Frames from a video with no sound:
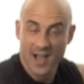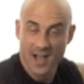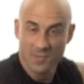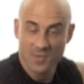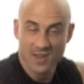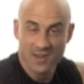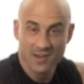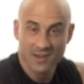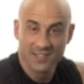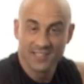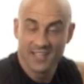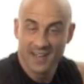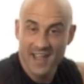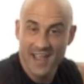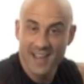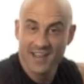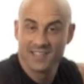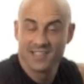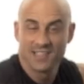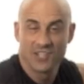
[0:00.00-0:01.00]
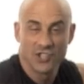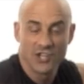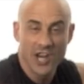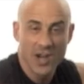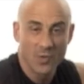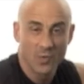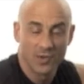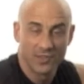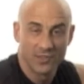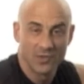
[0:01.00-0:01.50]
I'm here today to
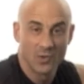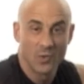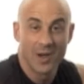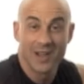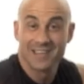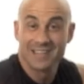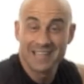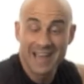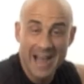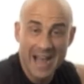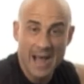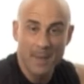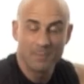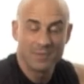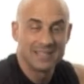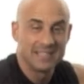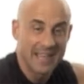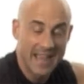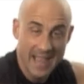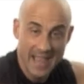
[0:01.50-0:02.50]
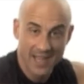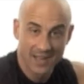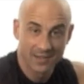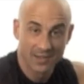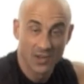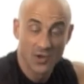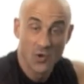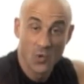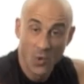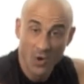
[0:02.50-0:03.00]
share with you a top
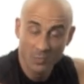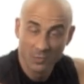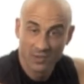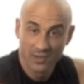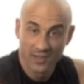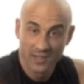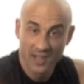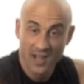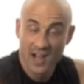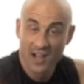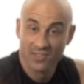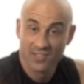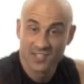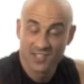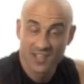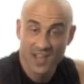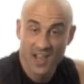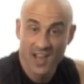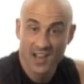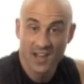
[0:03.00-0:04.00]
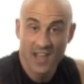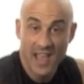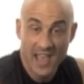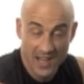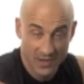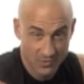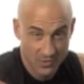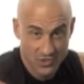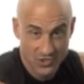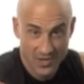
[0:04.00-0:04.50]
10. Normally on the site
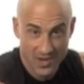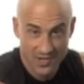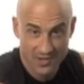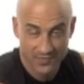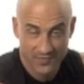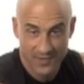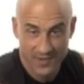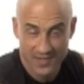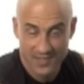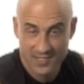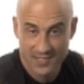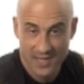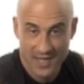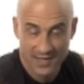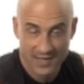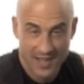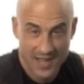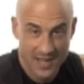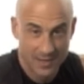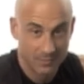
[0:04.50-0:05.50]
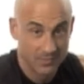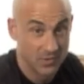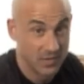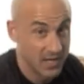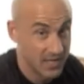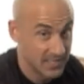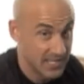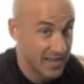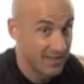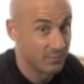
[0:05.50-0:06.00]
angrytrainerfitness.com, you
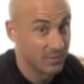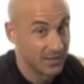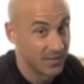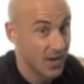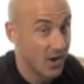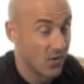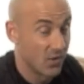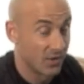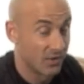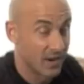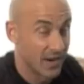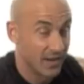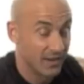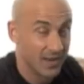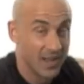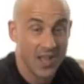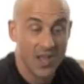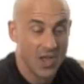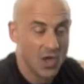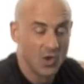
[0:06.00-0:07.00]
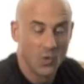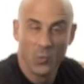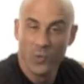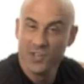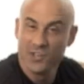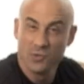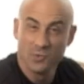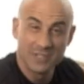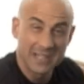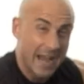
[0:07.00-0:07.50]
guys have been going, right? We do